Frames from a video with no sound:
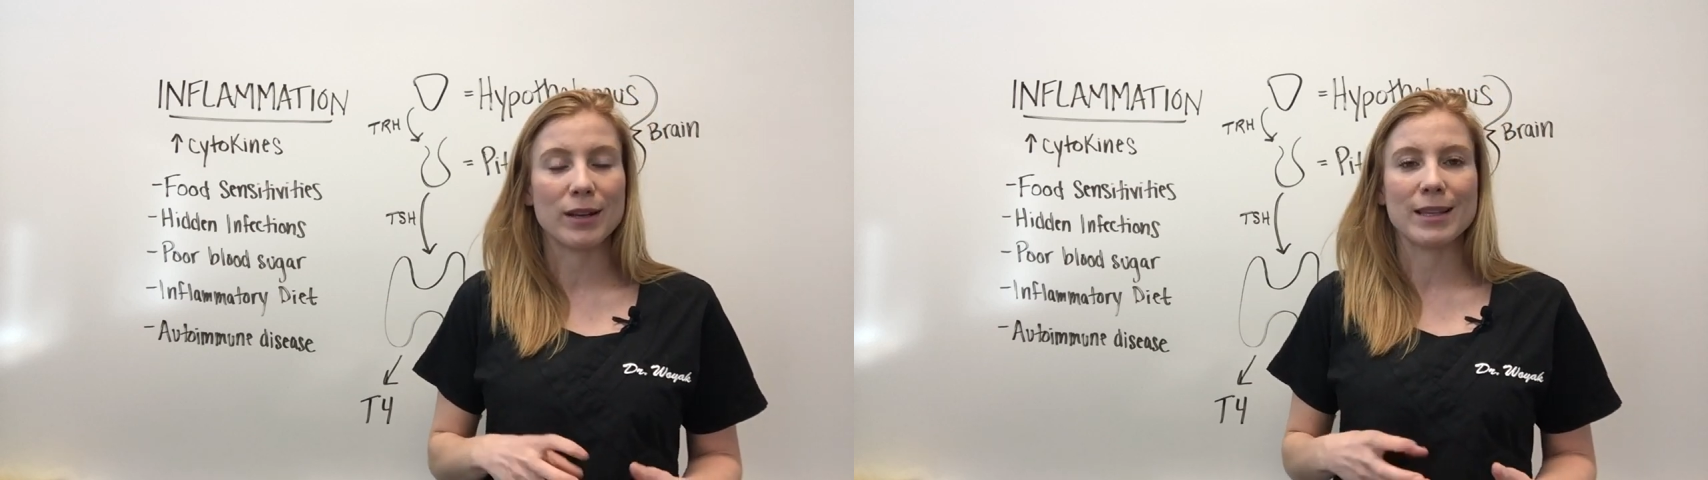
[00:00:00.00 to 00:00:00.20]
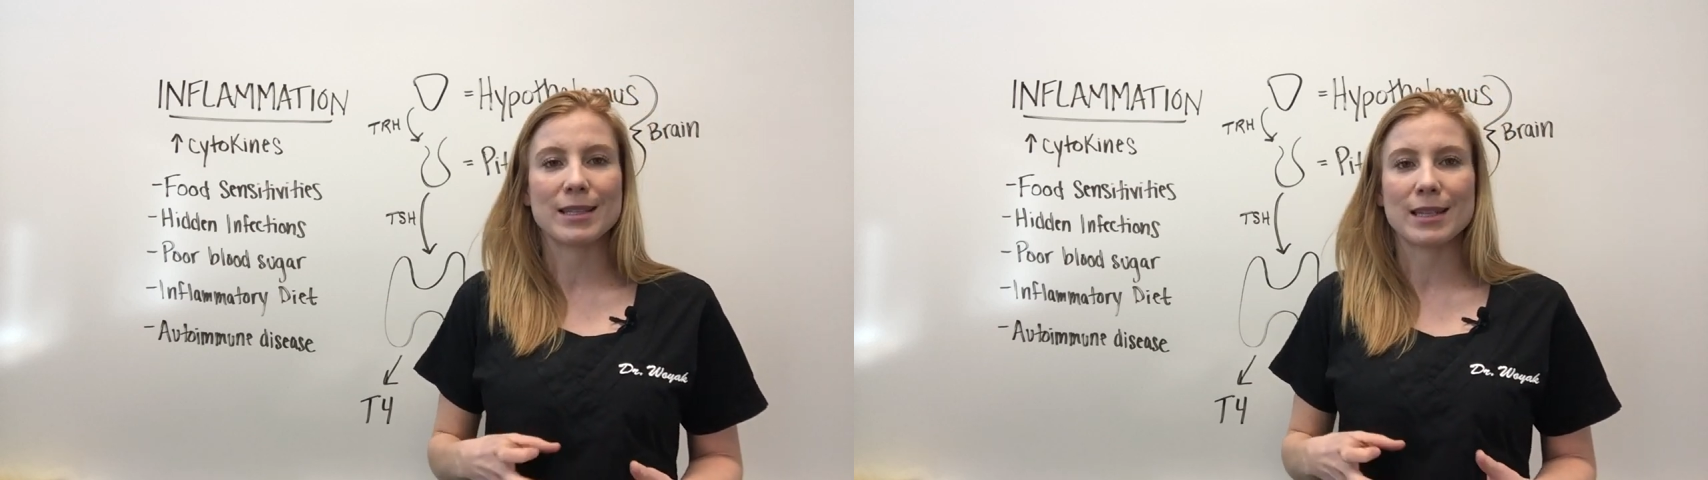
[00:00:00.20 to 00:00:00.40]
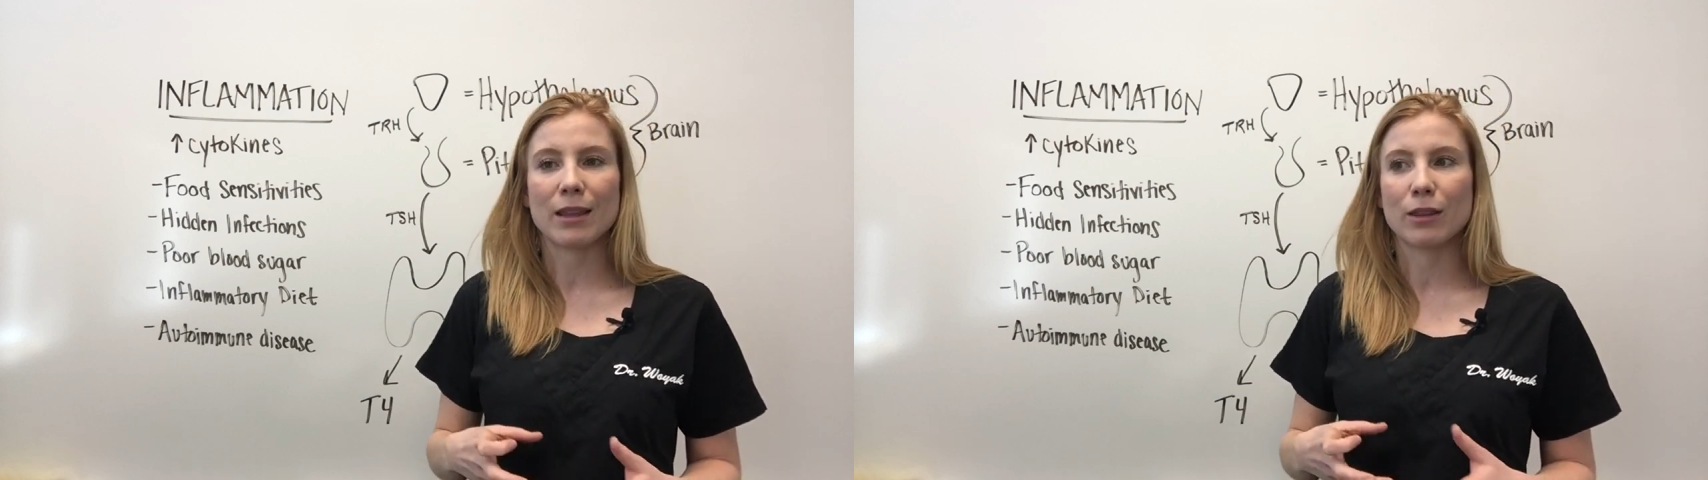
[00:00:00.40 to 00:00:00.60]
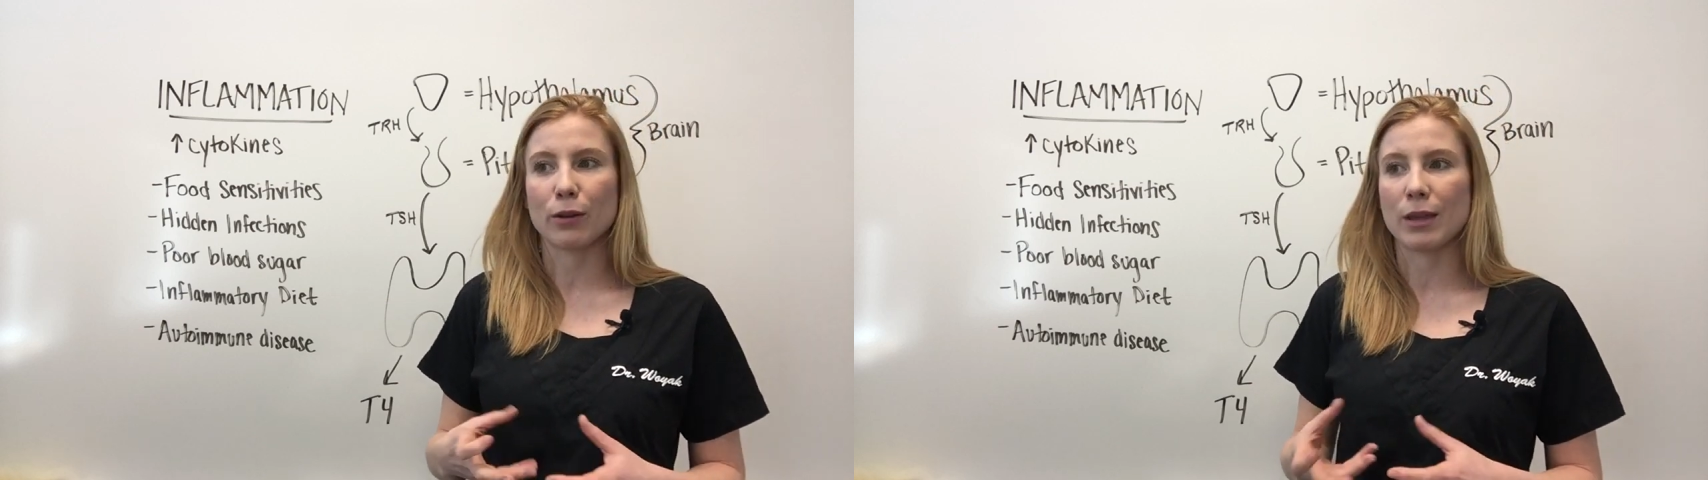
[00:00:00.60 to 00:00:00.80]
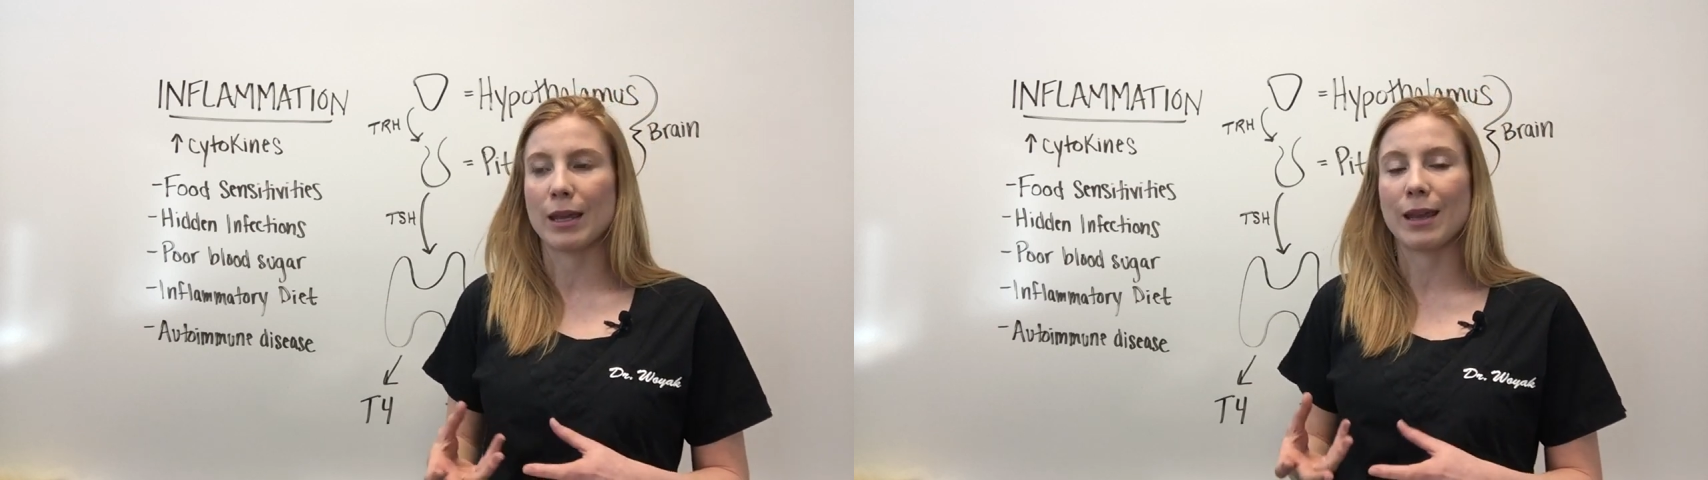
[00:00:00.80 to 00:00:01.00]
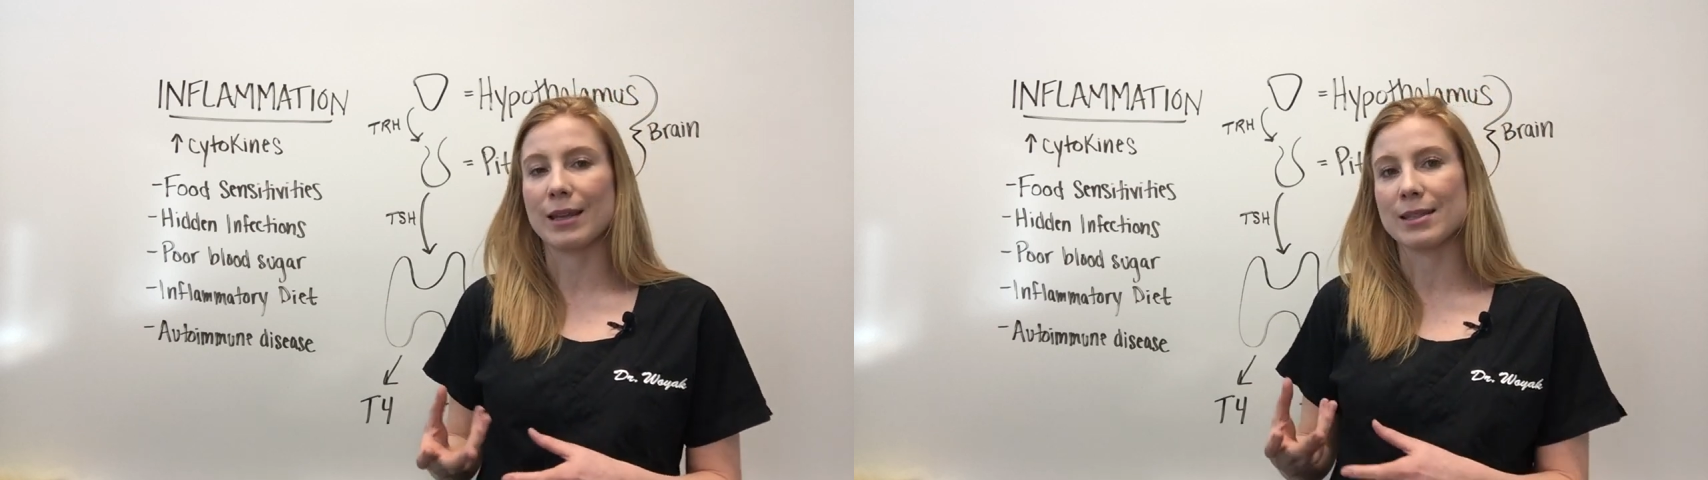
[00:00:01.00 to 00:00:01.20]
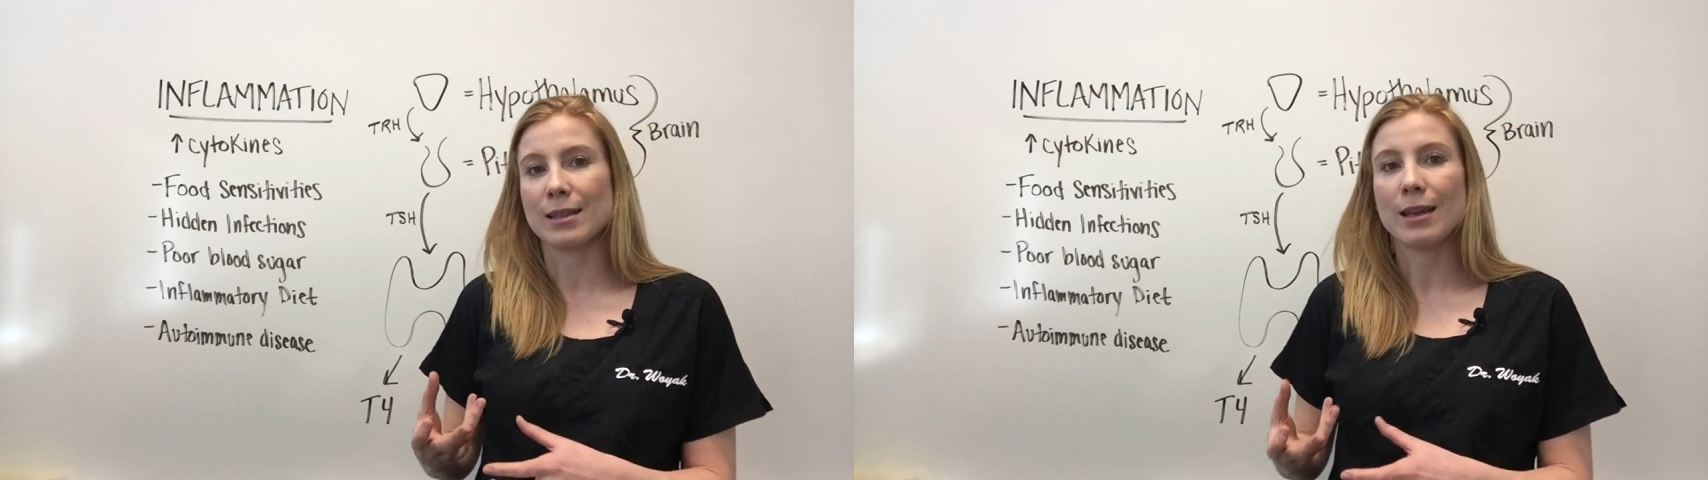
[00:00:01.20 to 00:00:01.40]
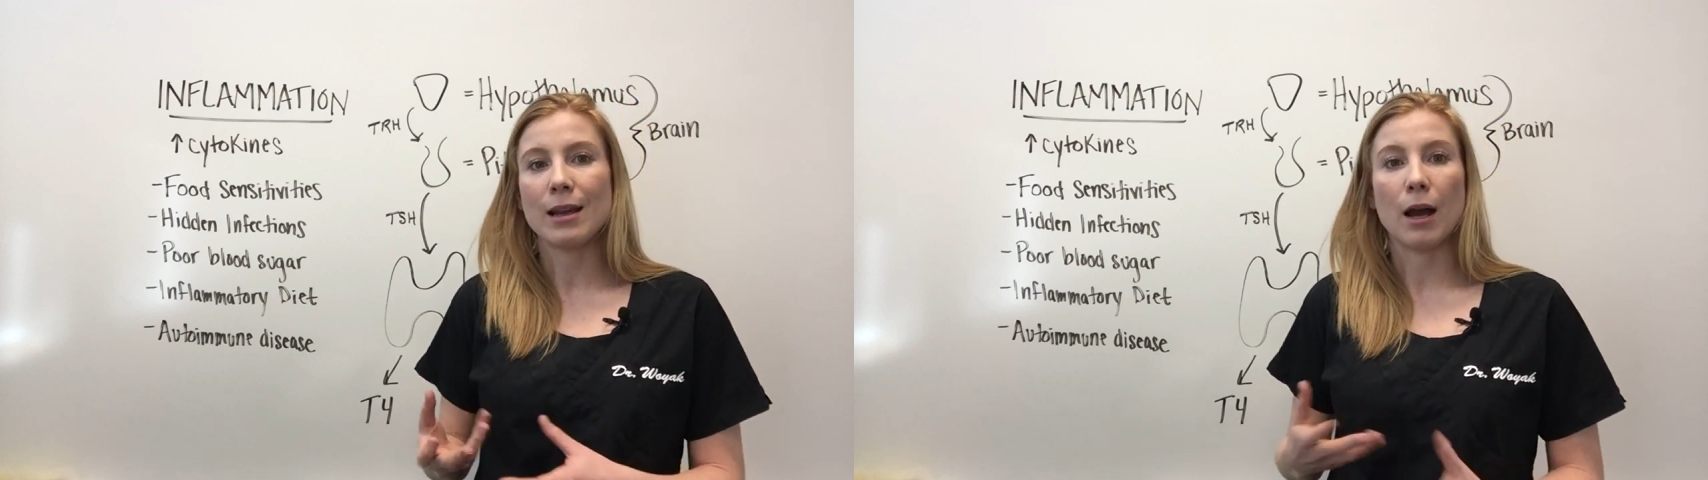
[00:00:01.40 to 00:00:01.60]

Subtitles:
and instead they're thinking it's